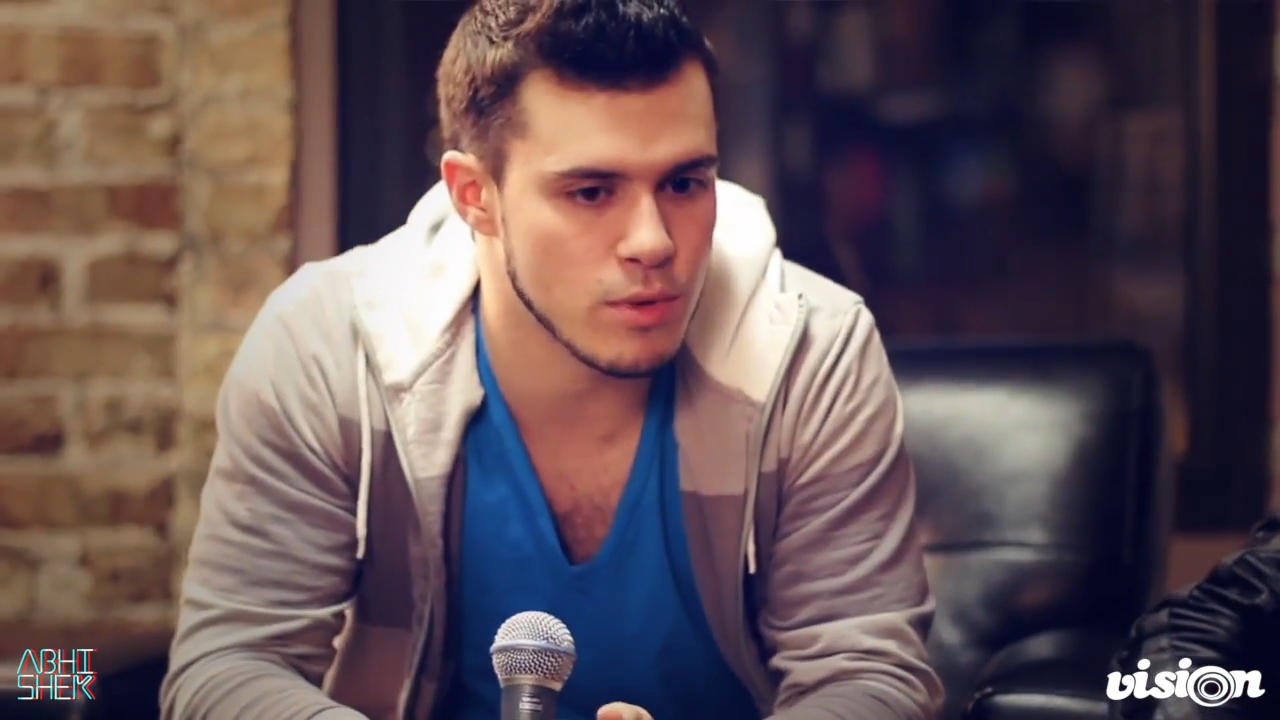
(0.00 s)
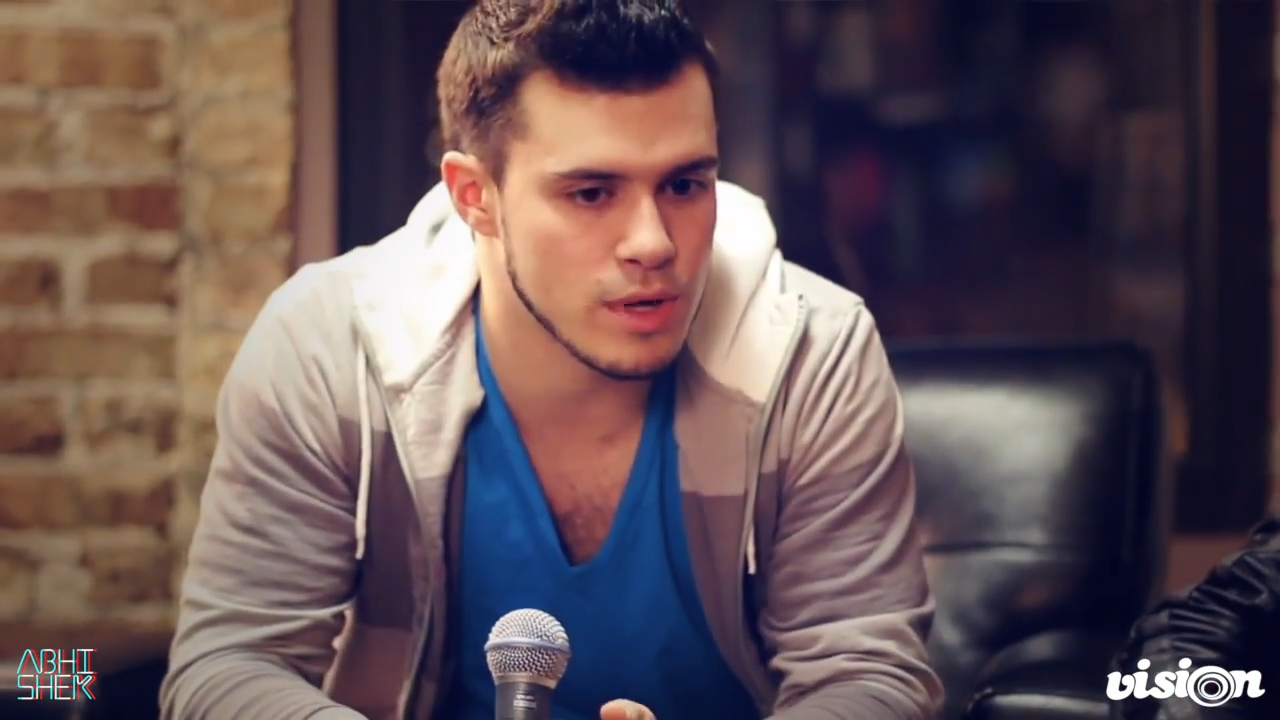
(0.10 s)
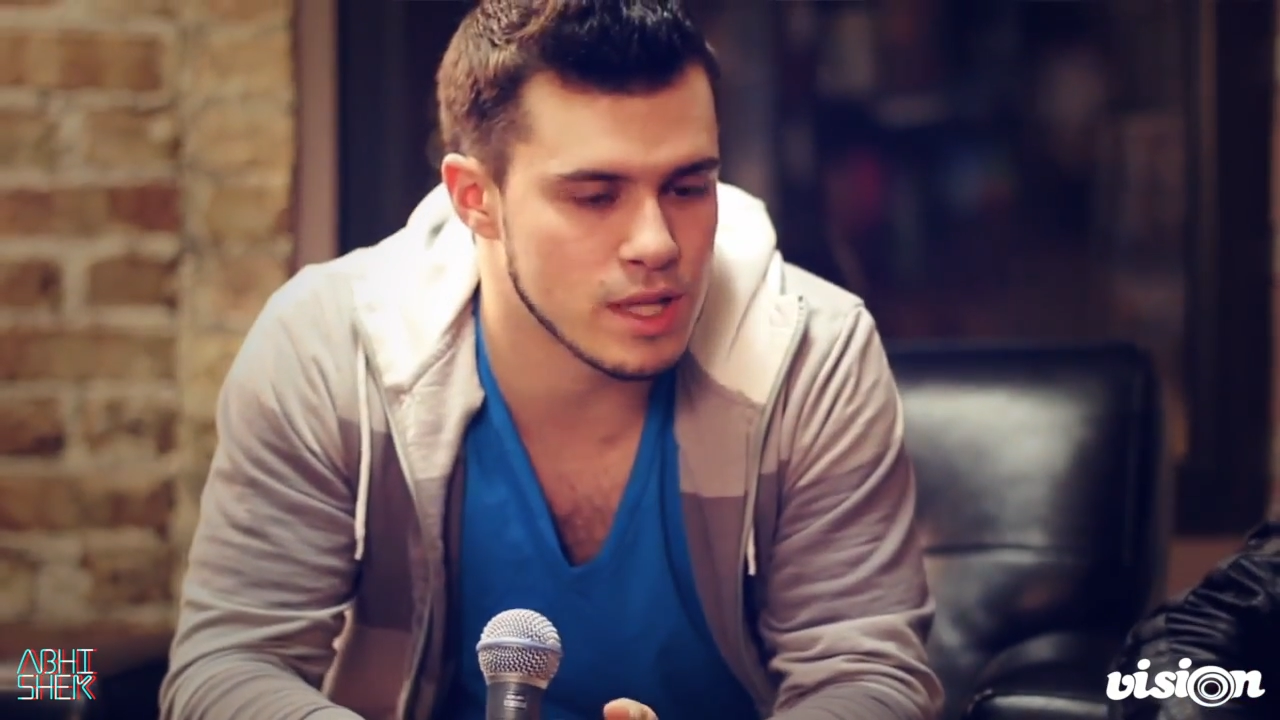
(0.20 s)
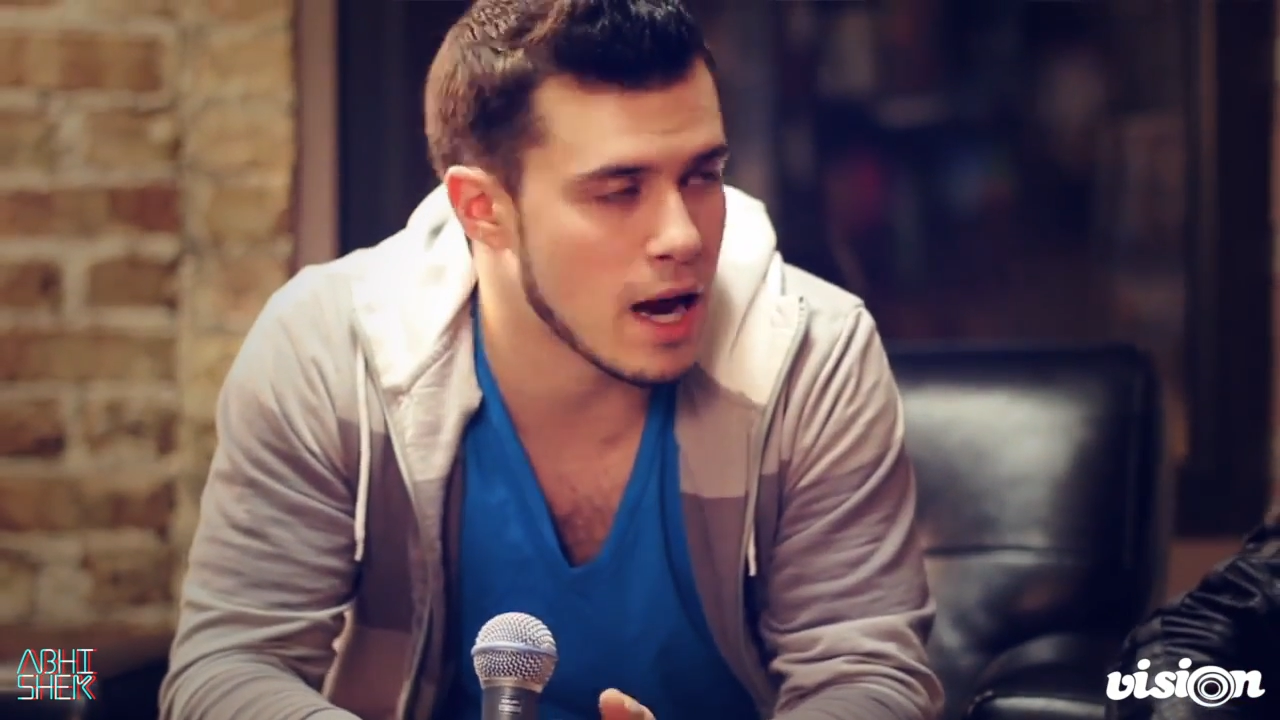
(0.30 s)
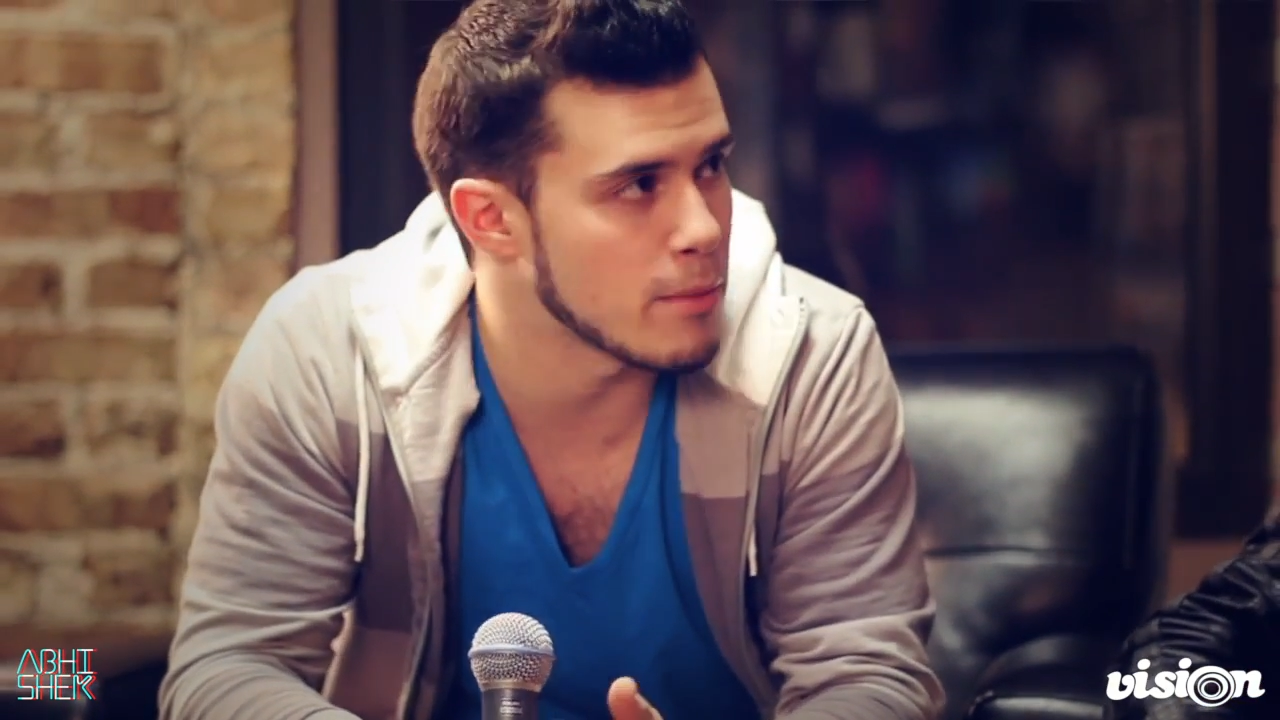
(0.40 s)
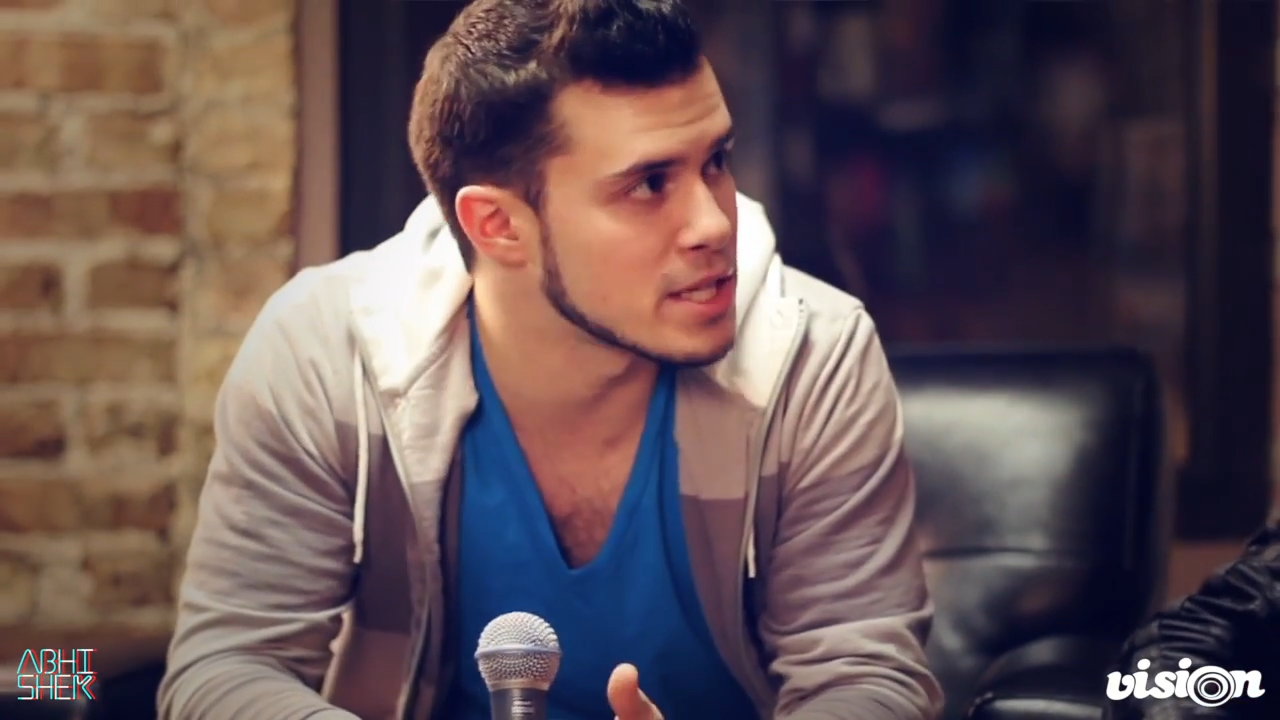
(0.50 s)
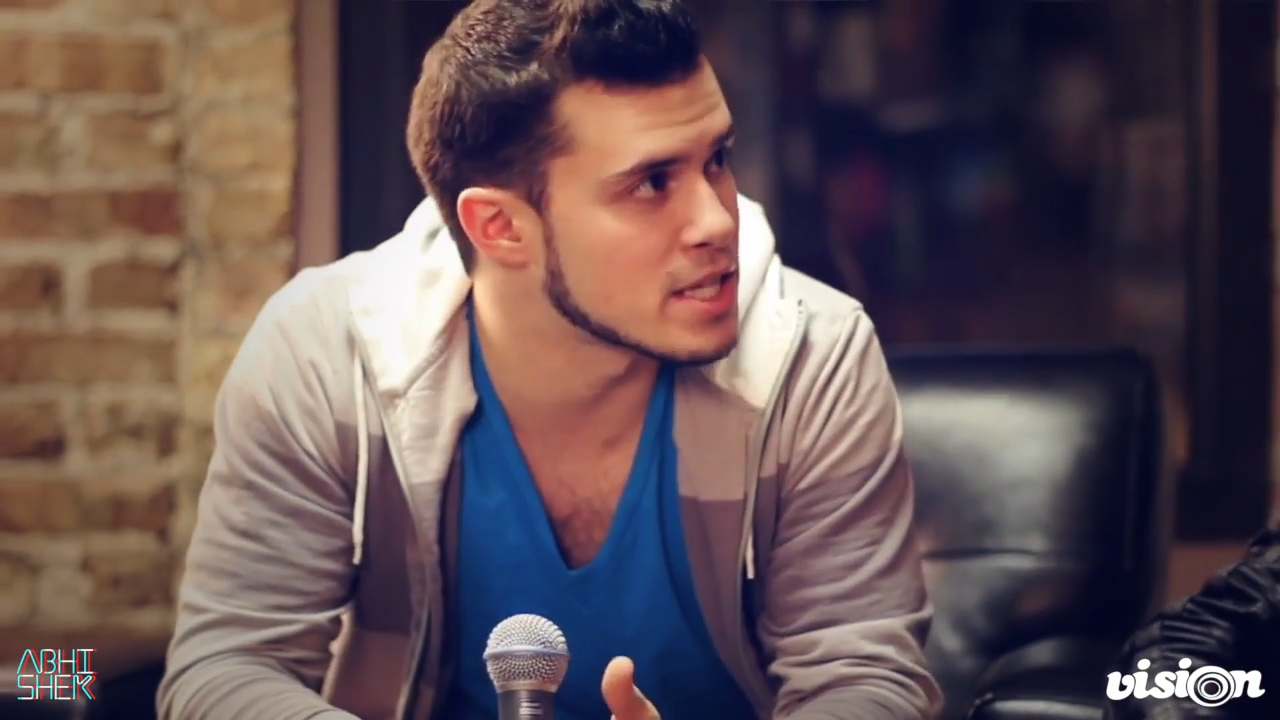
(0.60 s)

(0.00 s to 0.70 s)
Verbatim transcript: with Tommy